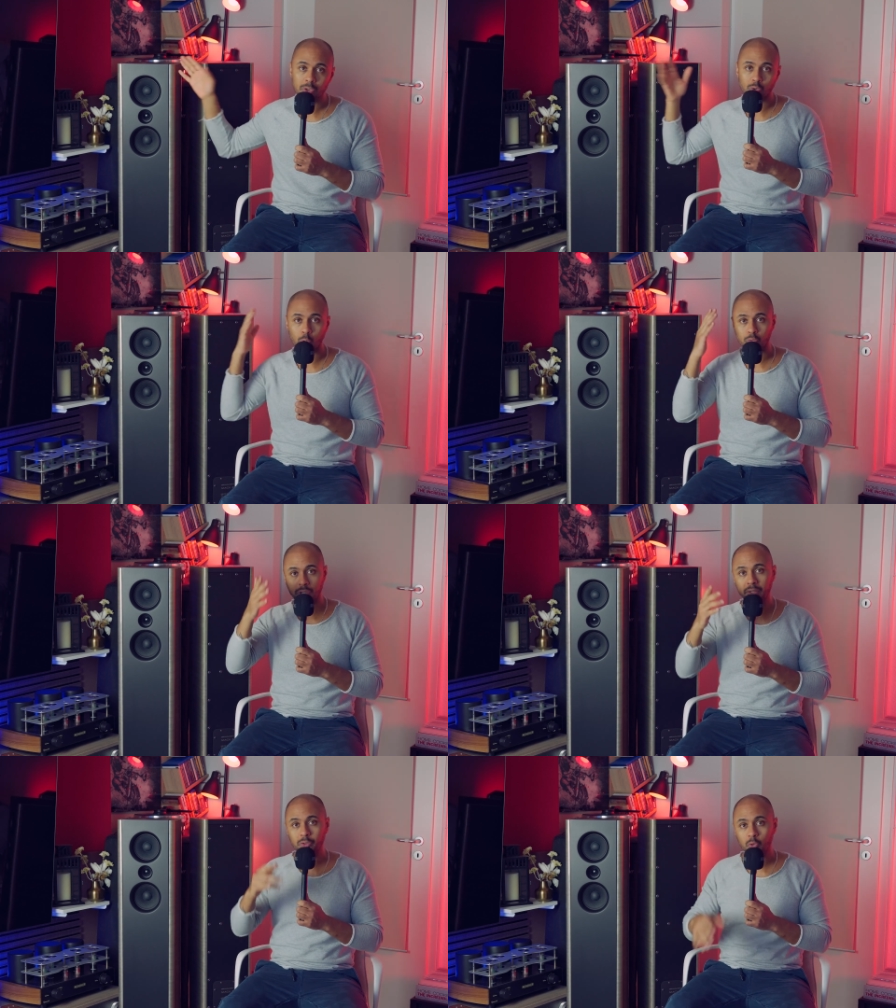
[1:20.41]
So
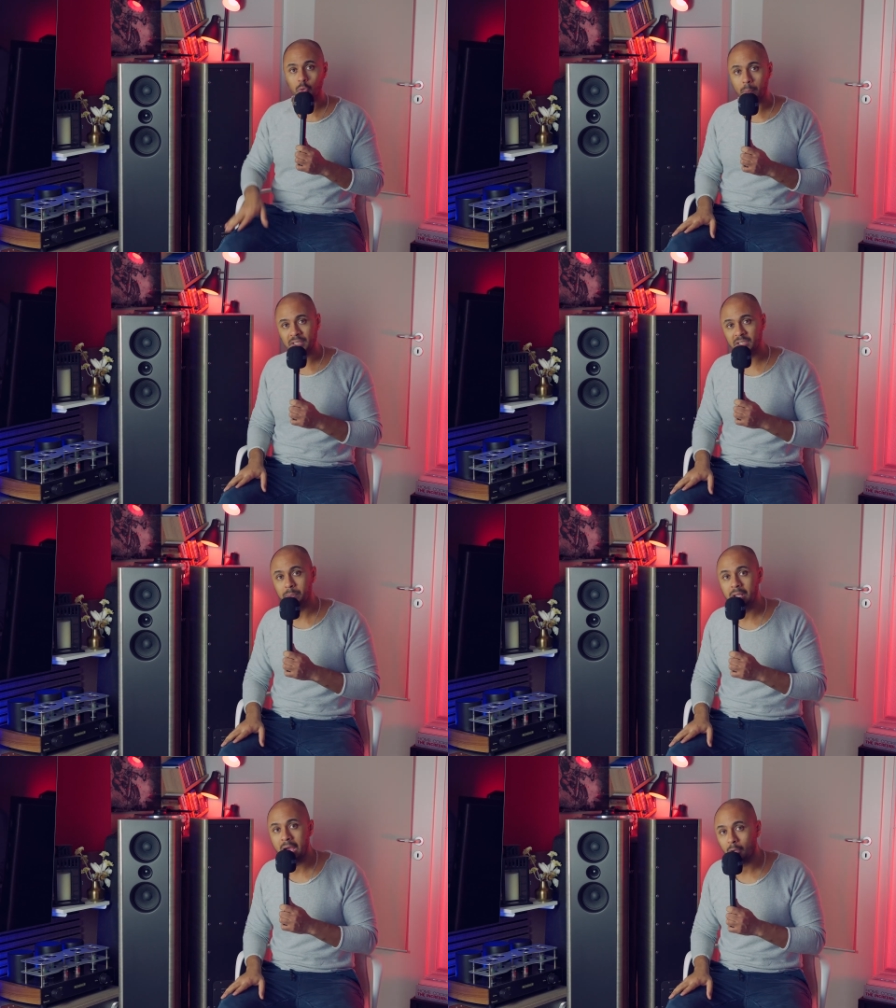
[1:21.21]
thank you,
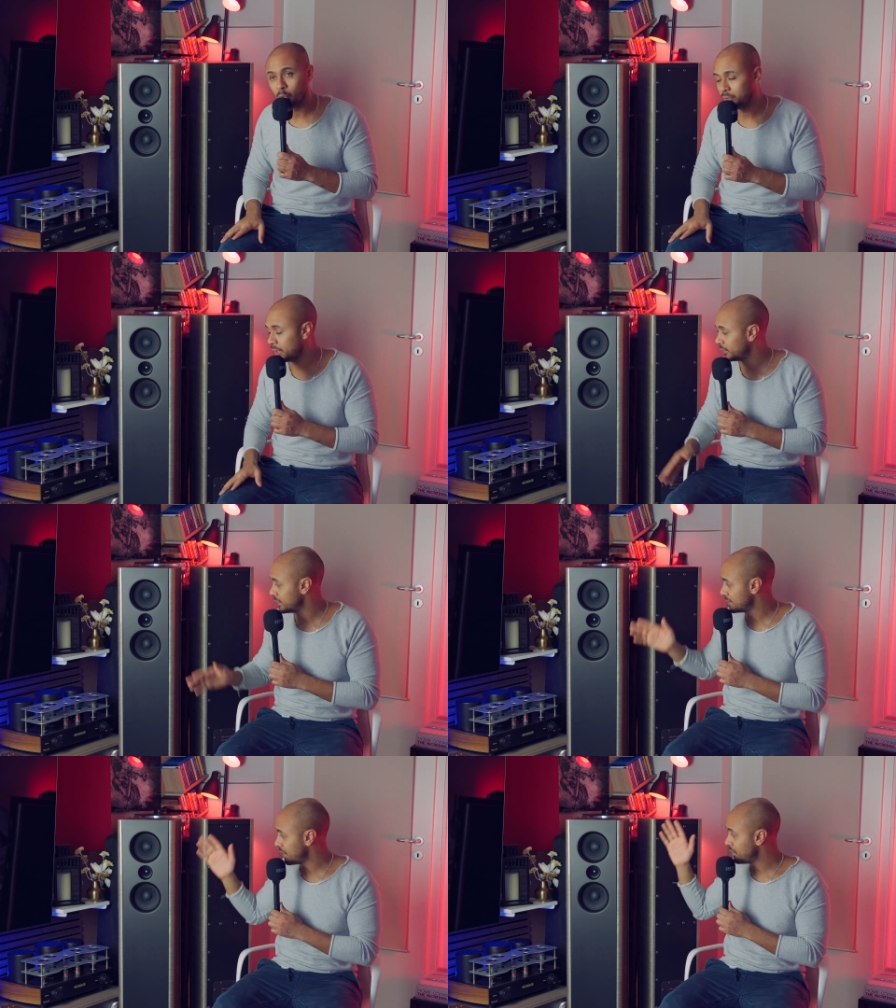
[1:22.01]
Massimiliano, that
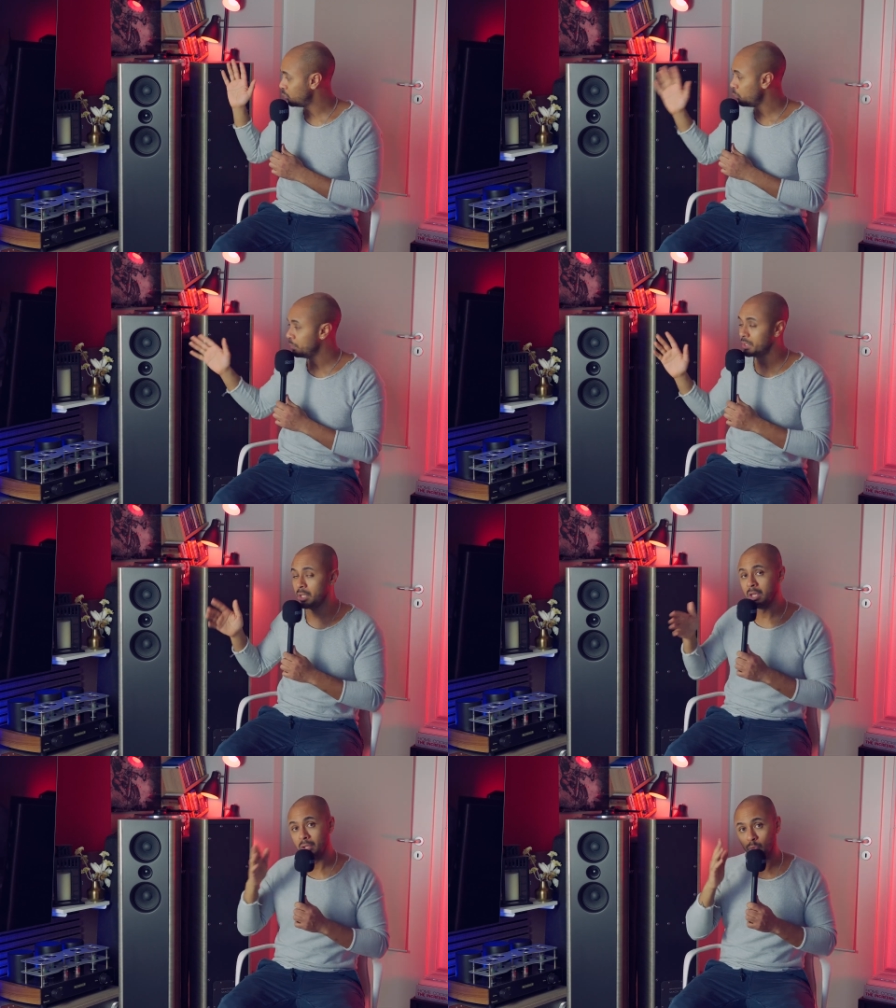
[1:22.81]
sent it to me
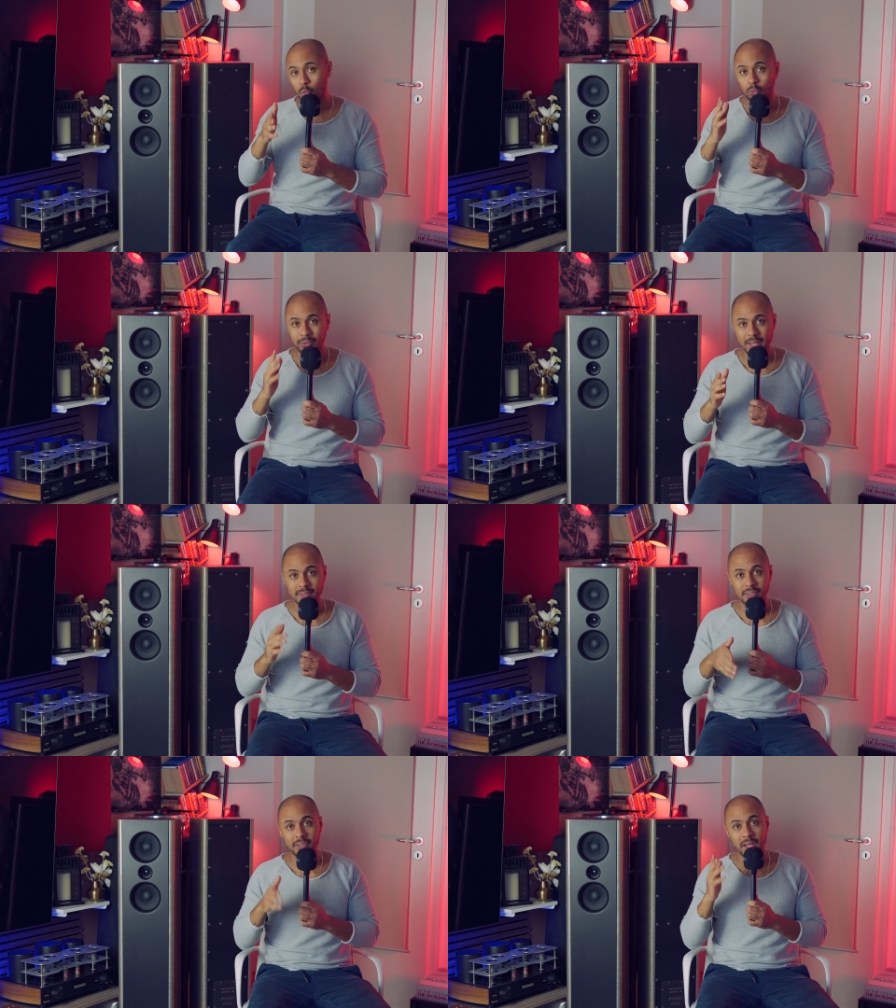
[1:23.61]
to
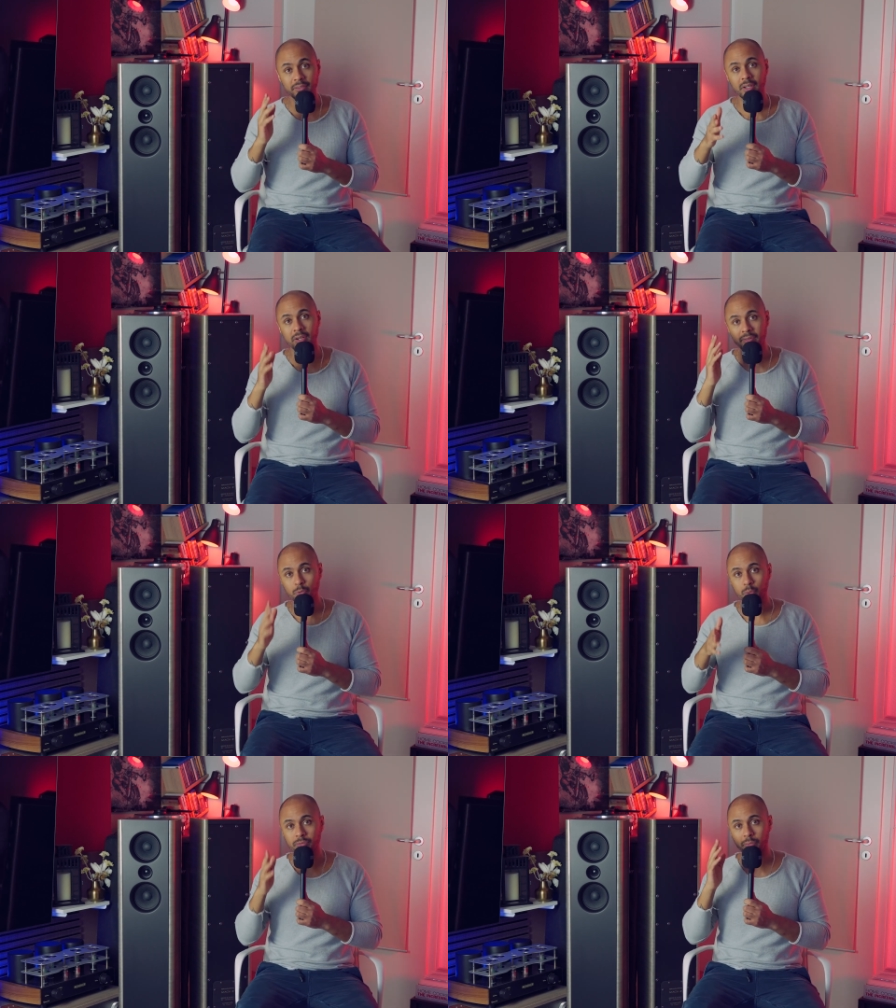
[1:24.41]
test it and
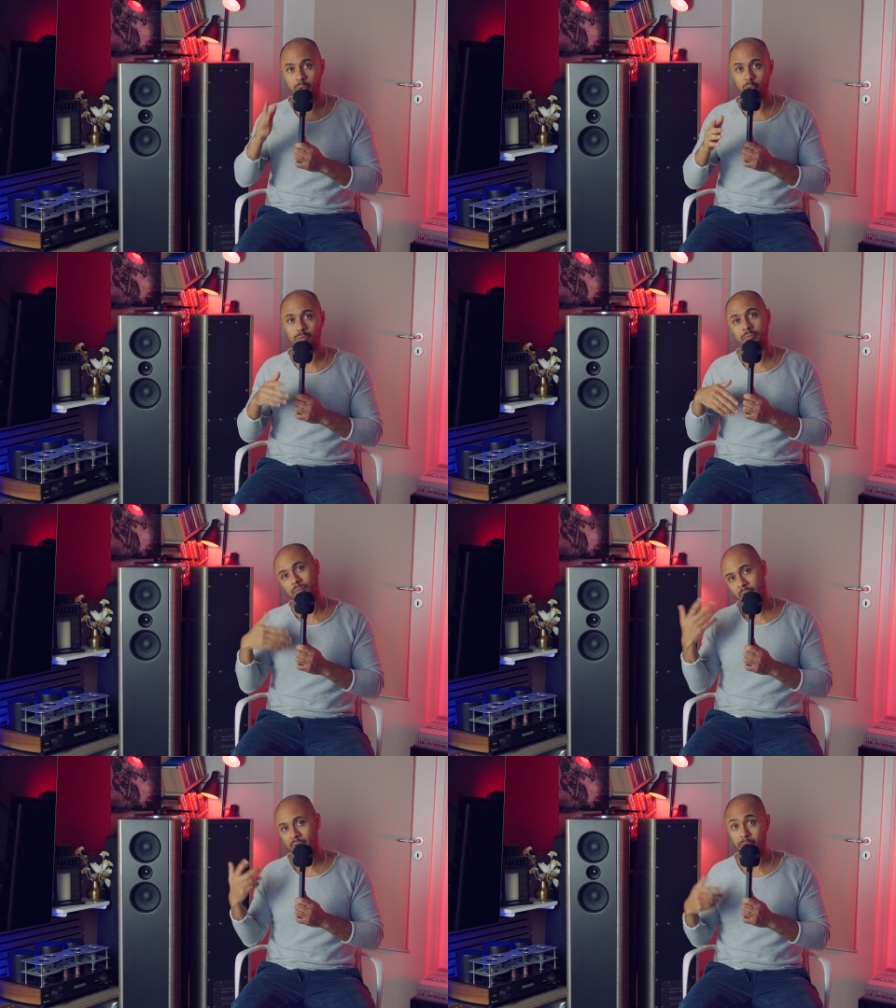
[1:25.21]
review it for you,
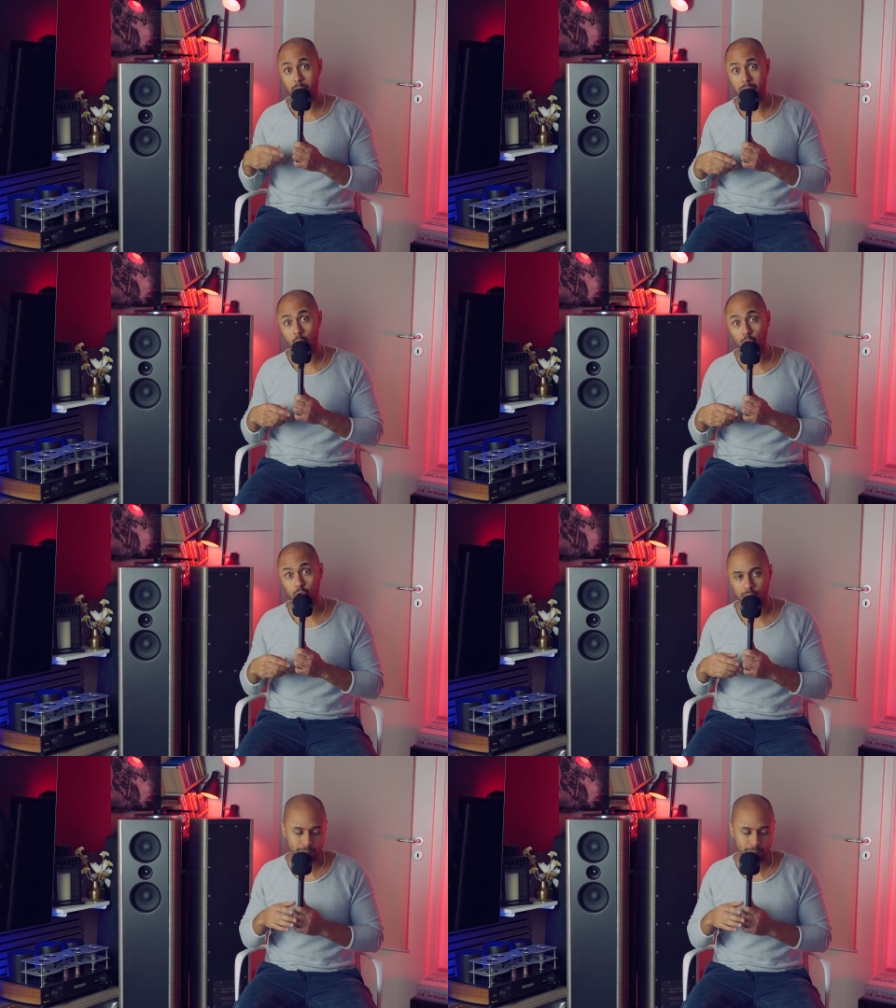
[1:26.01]
and for me also.